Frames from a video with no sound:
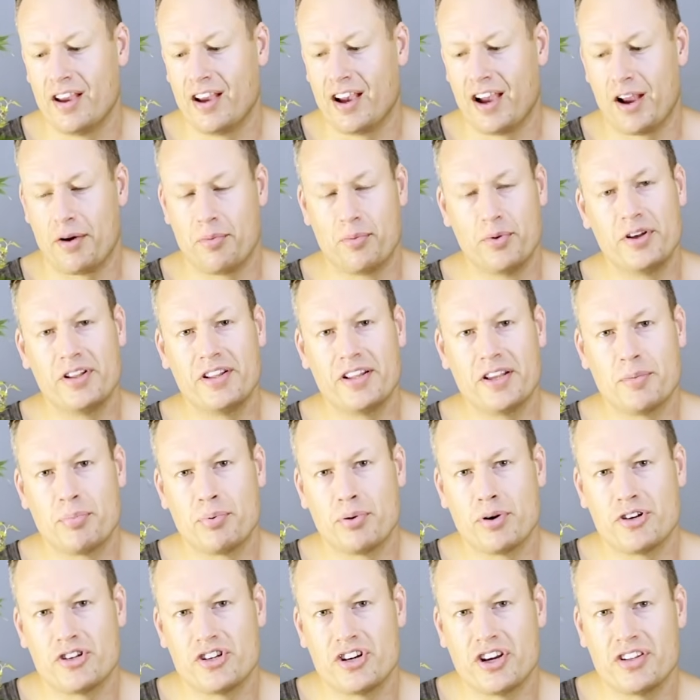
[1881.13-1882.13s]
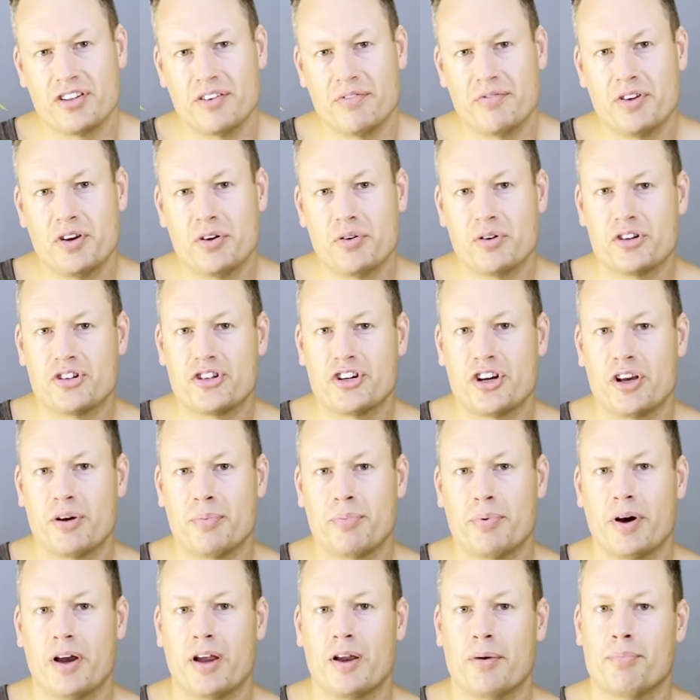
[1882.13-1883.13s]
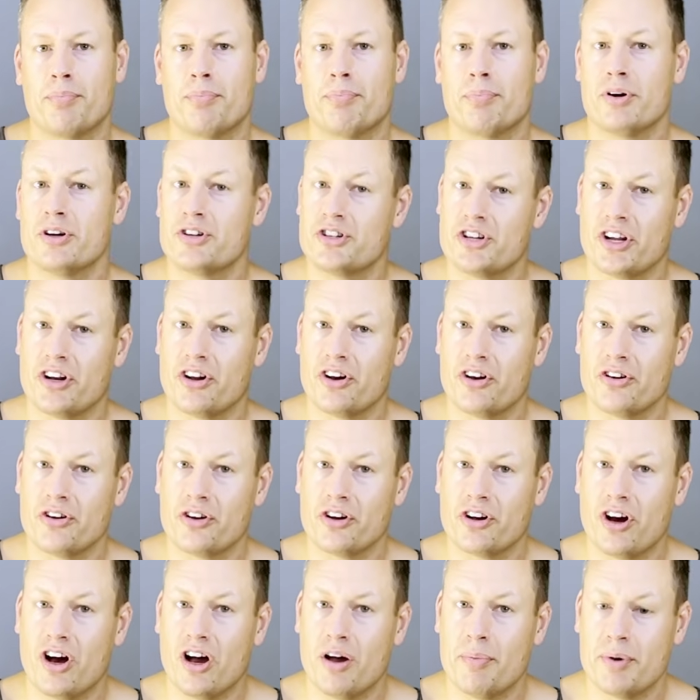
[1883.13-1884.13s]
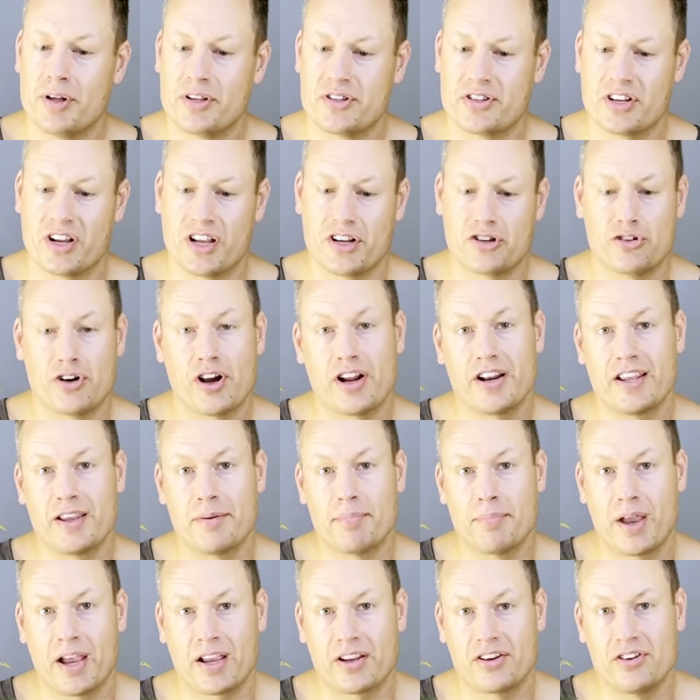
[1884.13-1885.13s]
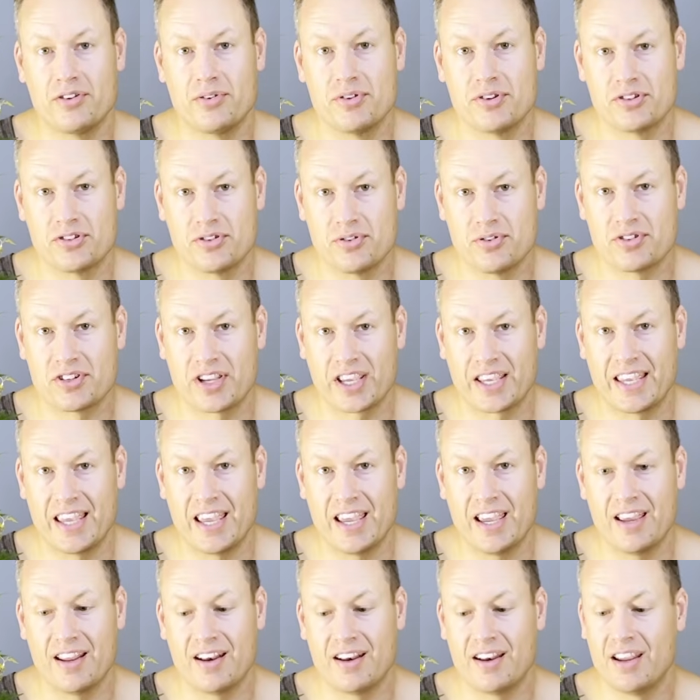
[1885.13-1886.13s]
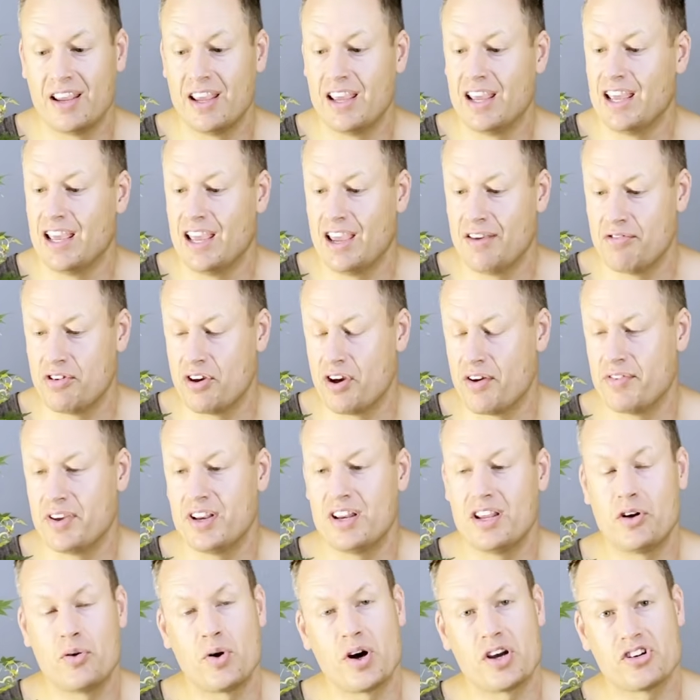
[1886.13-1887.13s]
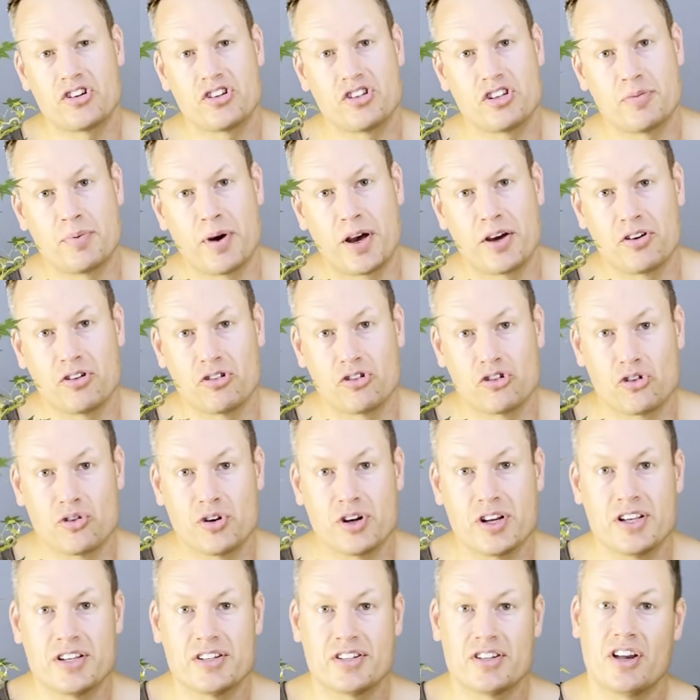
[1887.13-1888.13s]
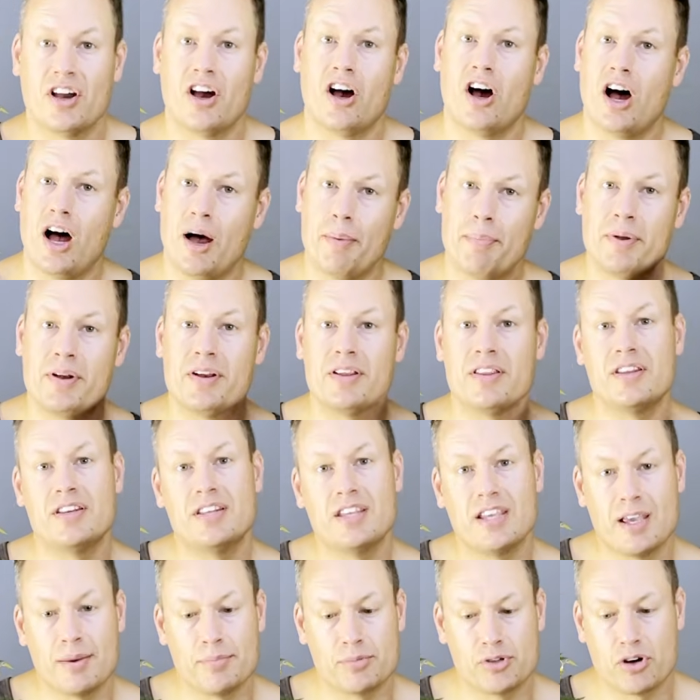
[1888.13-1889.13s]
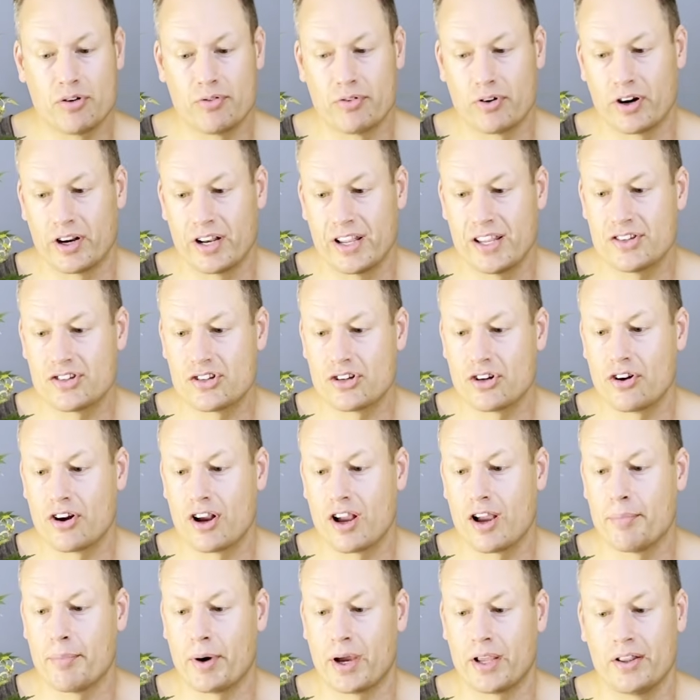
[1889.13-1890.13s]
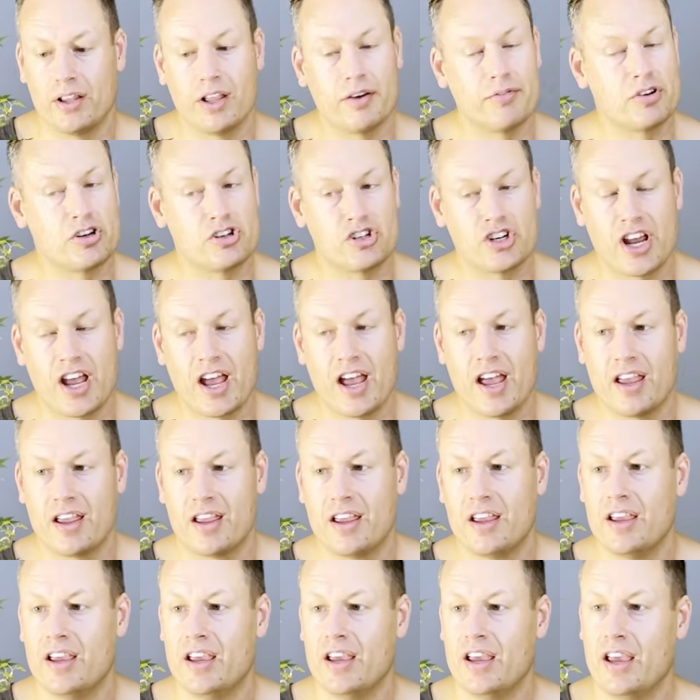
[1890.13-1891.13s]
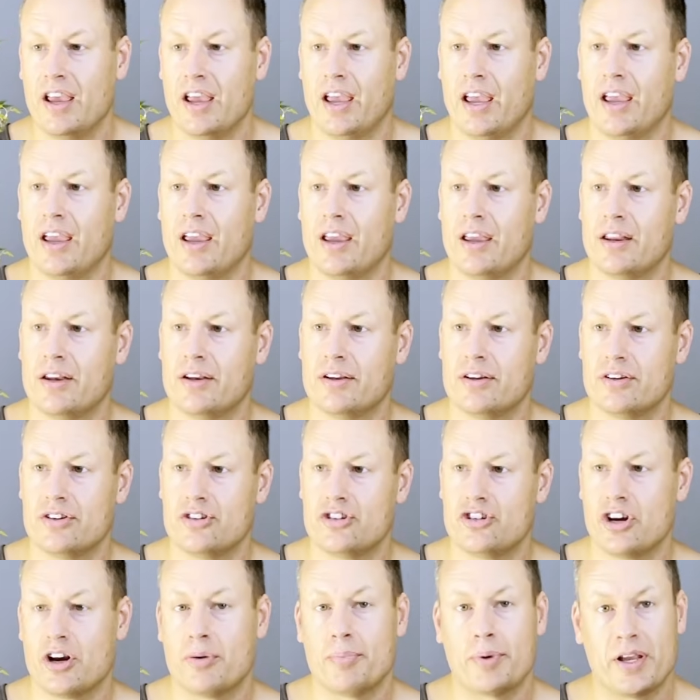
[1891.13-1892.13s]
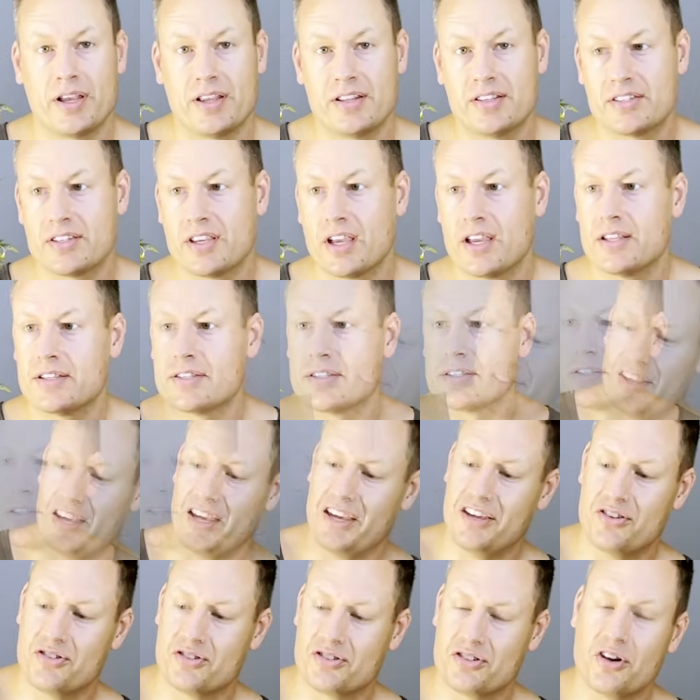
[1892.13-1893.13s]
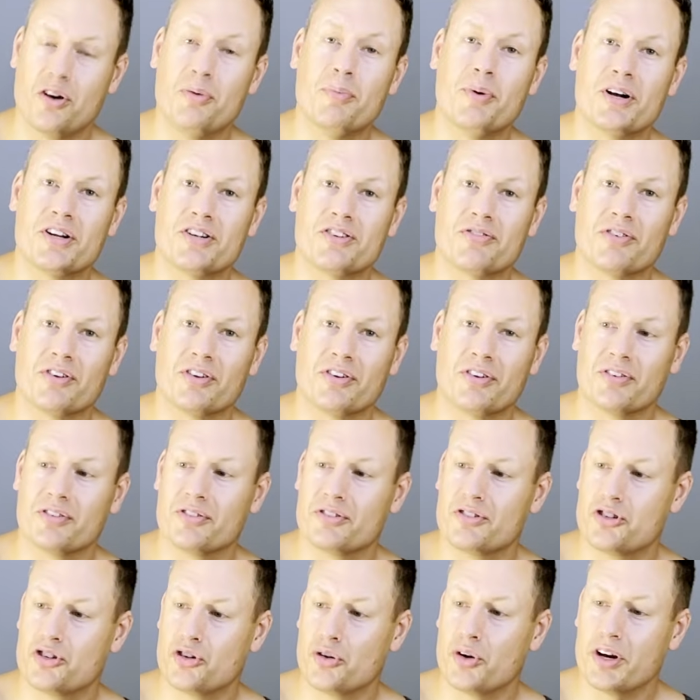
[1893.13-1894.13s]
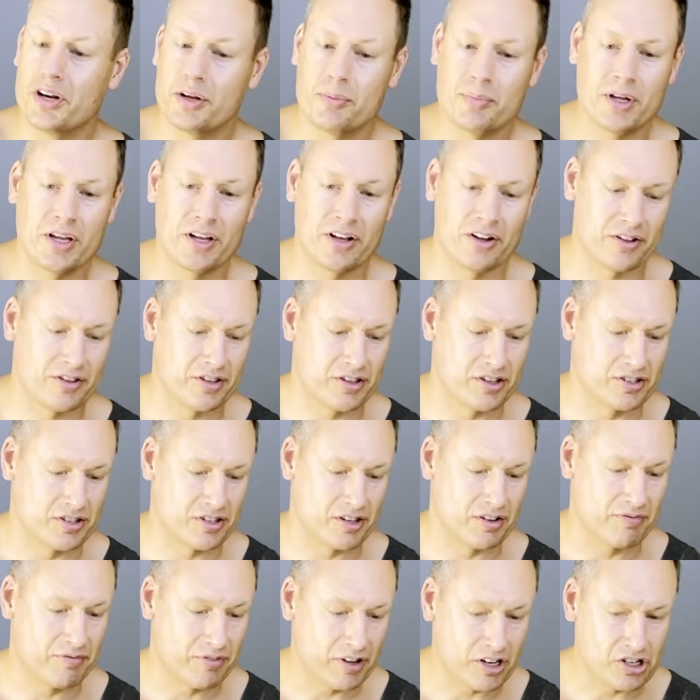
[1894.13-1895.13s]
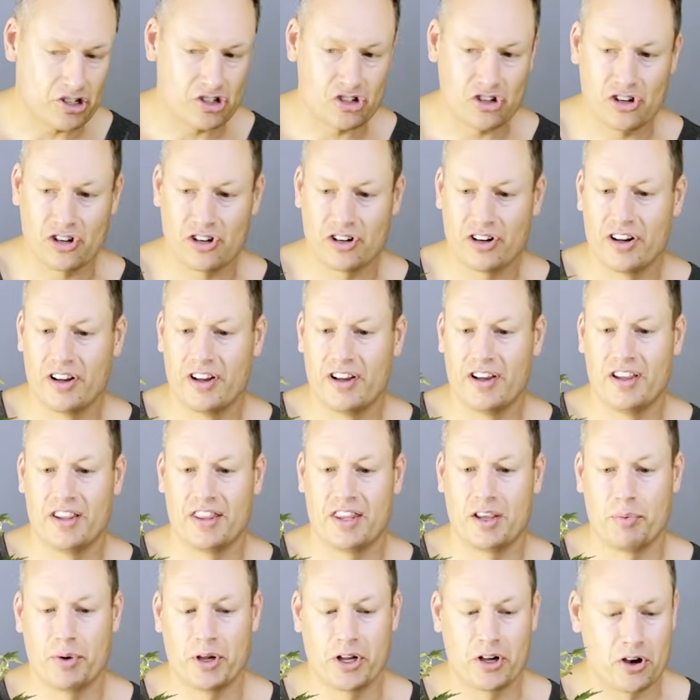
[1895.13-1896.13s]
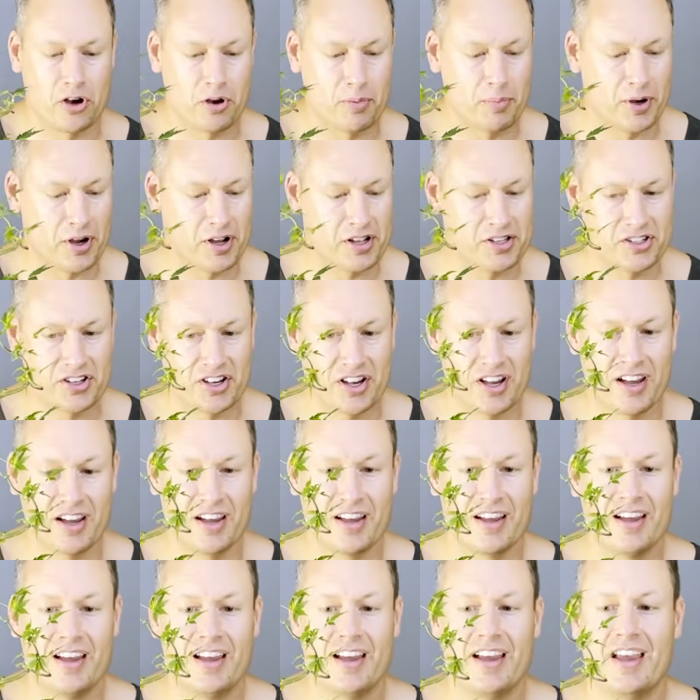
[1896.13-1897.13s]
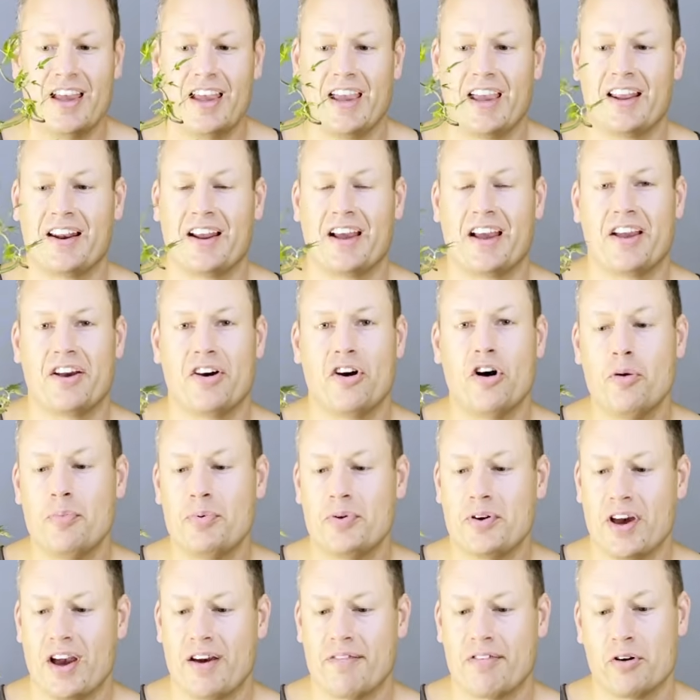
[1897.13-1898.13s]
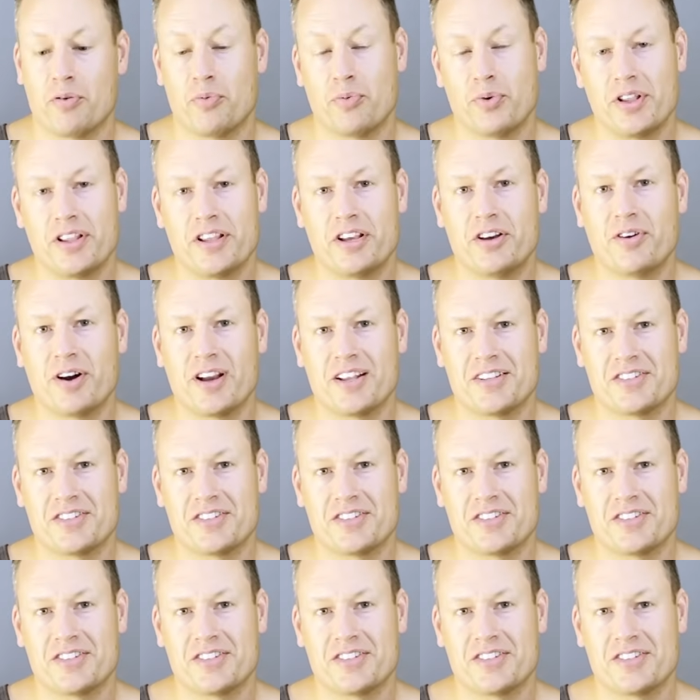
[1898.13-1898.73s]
I really appreciate the viewership. I appreciate all your comments, and I try to get back to you as soon as I can. If you have any questions about your trees, hop into the DMs over on Instagram. I'd love to chat and share my insights. Thank you so much for joining me on this adventure that we call bonsai, and I hope you have a really great